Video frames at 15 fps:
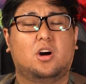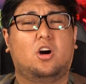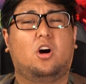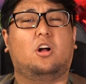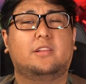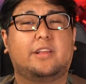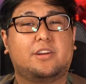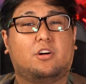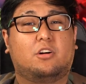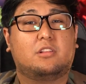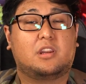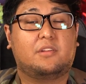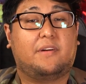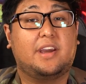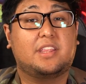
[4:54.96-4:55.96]
All in
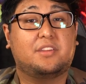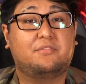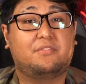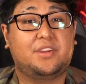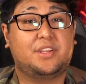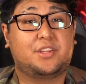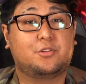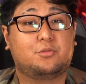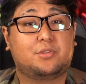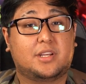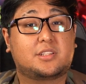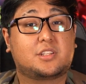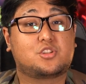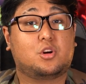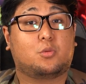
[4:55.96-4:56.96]
all, the Leviathan V2
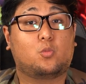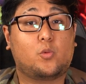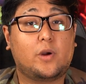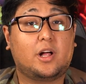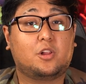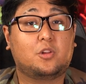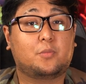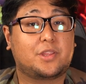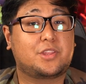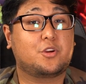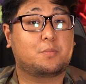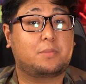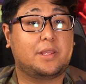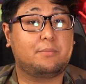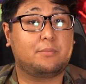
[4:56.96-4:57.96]
does the job well whether
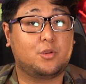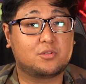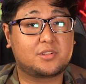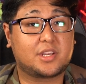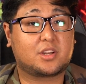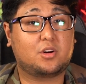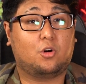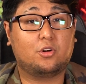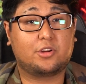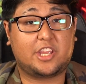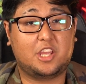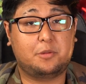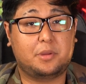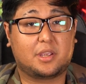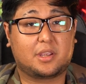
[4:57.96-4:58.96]
you're playing music or
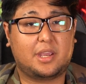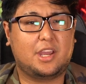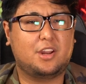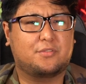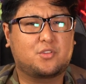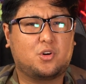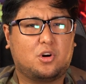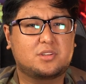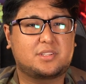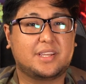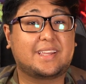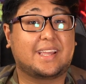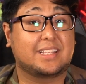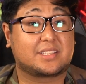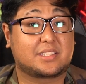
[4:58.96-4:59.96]
gaming, and of course
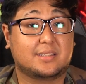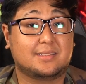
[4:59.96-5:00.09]
it gets